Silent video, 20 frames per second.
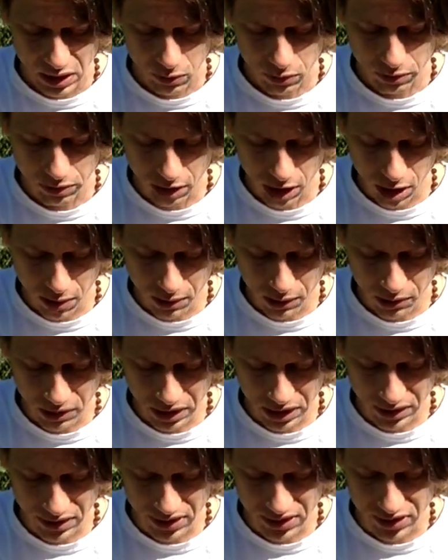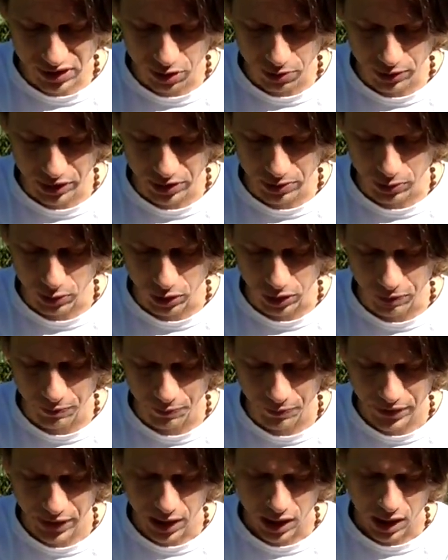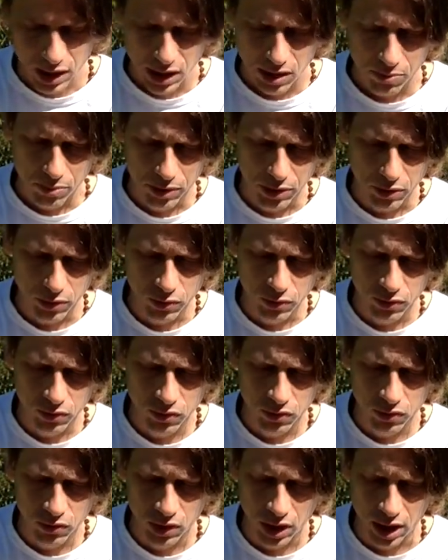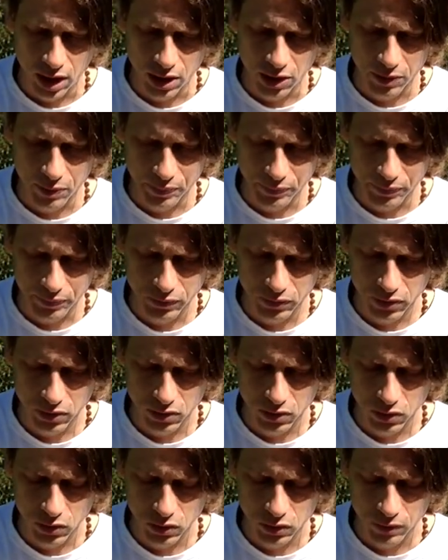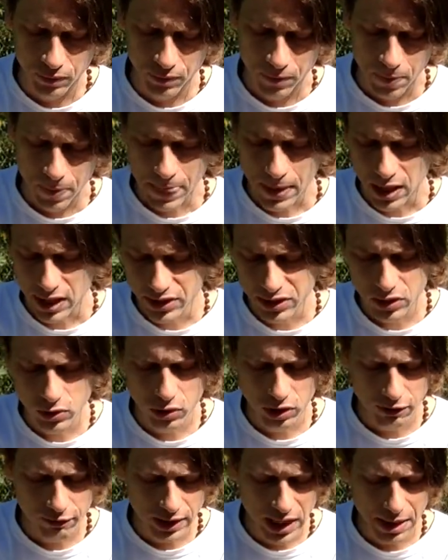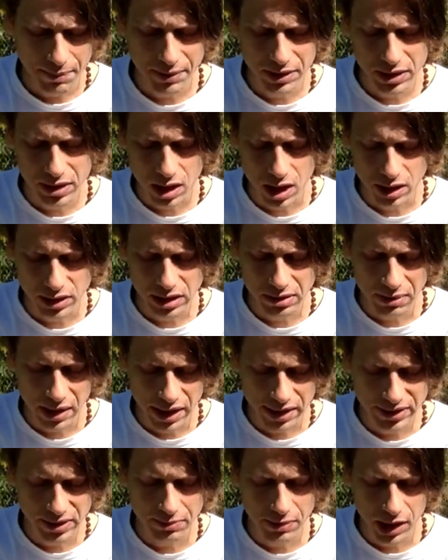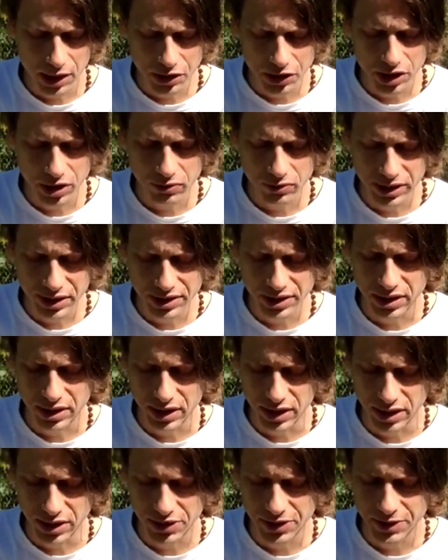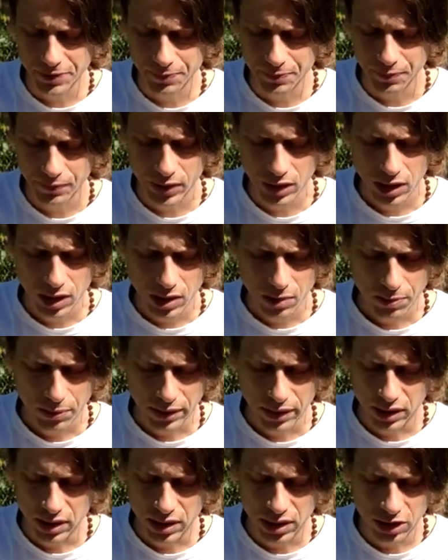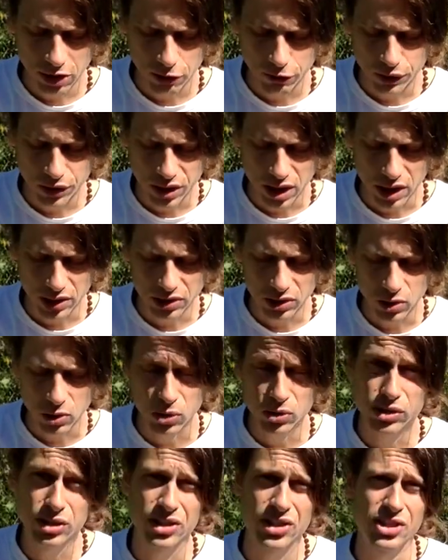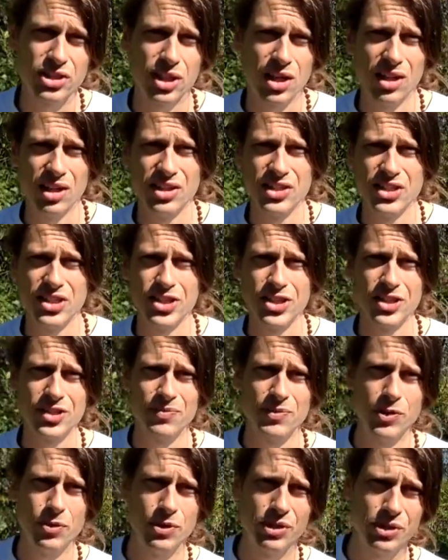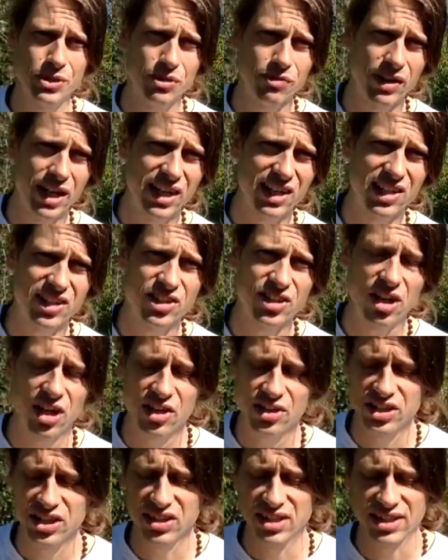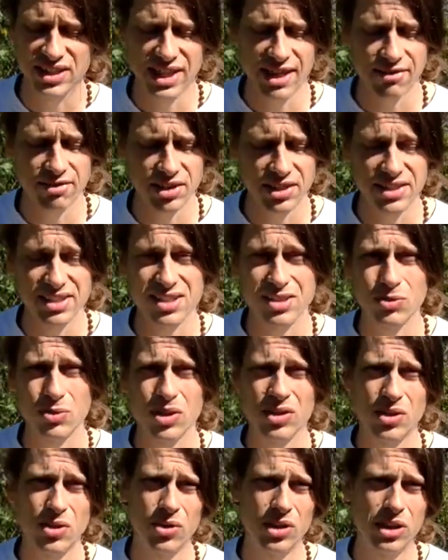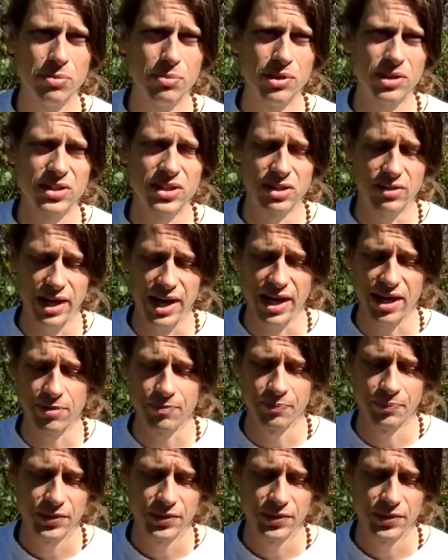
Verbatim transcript: we would all be reading this so much more. But um, it's sort of not been talked about as much in recent years. But you know, if you talk to older astrologers who were doing Vedic astrology in the 70s, this is one of the only books you had.